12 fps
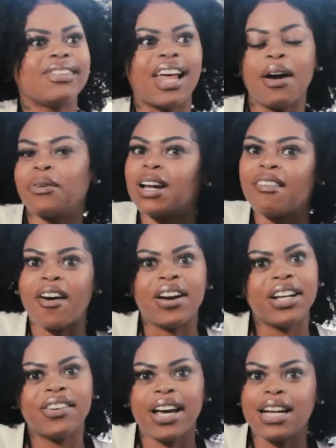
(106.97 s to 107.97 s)
like what I've
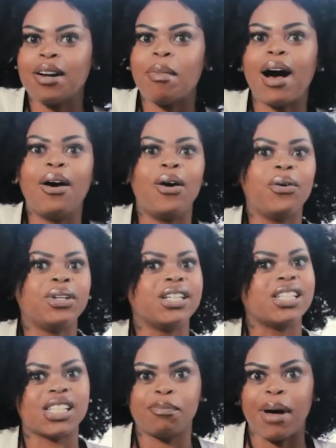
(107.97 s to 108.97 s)
already created on my own
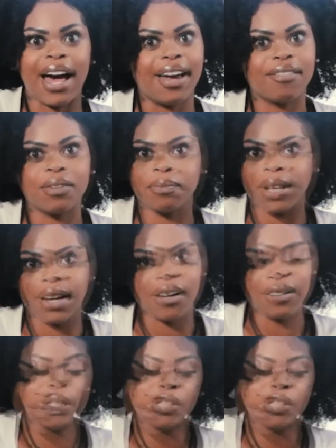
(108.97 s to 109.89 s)
and just buy it from there.